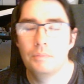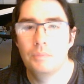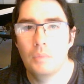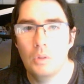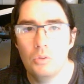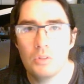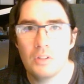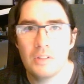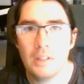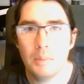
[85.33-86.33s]

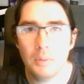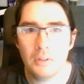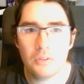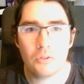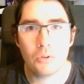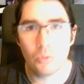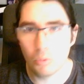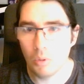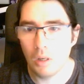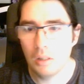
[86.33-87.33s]
UTC
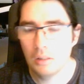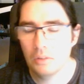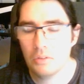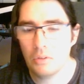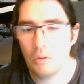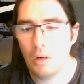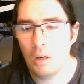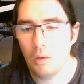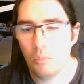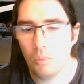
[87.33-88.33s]
+2.
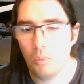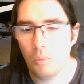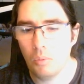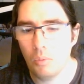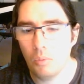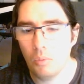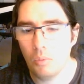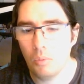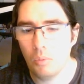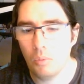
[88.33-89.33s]
So we'll
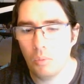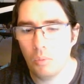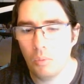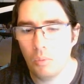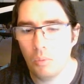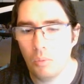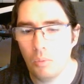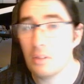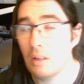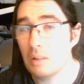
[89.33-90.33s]
eventually figure out the
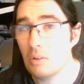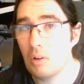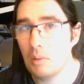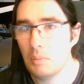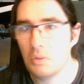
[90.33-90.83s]
start times